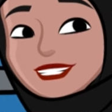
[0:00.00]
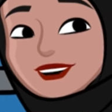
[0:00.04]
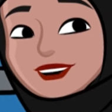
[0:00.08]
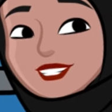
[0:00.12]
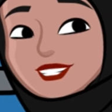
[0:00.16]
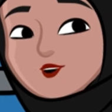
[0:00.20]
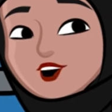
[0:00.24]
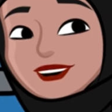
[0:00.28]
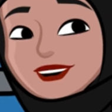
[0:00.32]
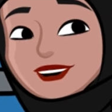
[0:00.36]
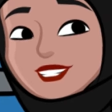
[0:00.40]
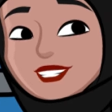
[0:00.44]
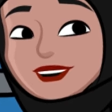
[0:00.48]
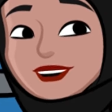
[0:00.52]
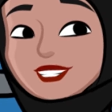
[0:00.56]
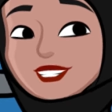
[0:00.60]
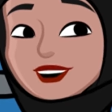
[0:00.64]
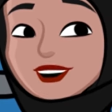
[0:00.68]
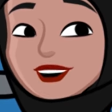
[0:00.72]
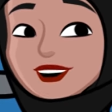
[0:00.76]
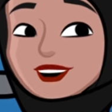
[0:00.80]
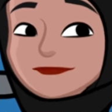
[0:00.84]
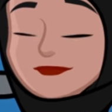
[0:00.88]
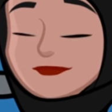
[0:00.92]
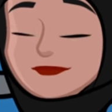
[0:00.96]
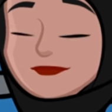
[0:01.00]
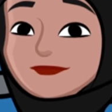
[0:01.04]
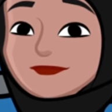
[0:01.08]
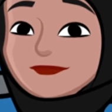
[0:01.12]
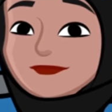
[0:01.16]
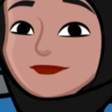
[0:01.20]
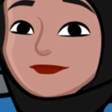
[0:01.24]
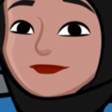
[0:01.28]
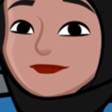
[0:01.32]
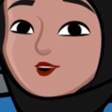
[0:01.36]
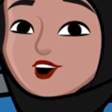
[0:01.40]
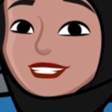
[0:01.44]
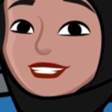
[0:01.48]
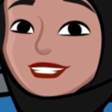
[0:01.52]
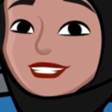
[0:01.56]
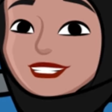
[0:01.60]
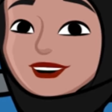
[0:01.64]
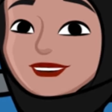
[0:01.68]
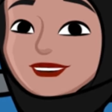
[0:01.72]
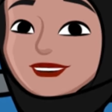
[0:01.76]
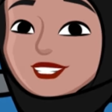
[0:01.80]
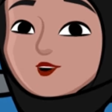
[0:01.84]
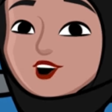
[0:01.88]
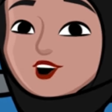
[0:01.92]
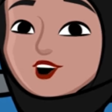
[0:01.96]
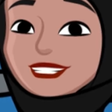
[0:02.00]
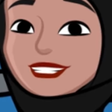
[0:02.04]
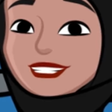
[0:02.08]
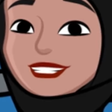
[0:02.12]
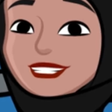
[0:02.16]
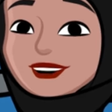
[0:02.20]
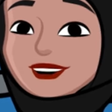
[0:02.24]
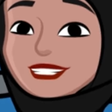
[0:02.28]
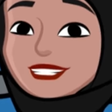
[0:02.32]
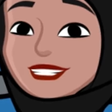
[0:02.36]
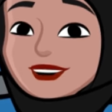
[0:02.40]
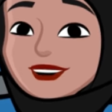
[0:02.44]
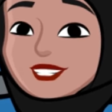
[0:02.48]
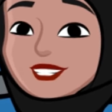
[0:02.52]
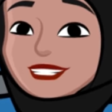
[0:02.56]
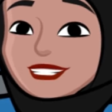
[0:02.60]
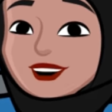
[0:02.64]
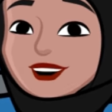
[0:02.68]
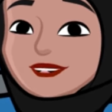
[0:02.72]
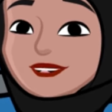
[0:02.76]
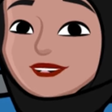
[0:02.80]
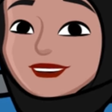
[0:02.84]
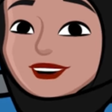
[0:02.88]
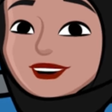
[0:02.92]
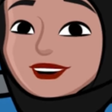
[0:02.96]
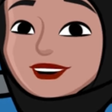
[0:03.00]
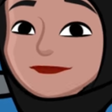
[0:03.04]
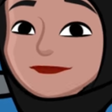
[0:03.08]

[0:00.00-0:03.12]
on winning the game, which can reduce attention to learning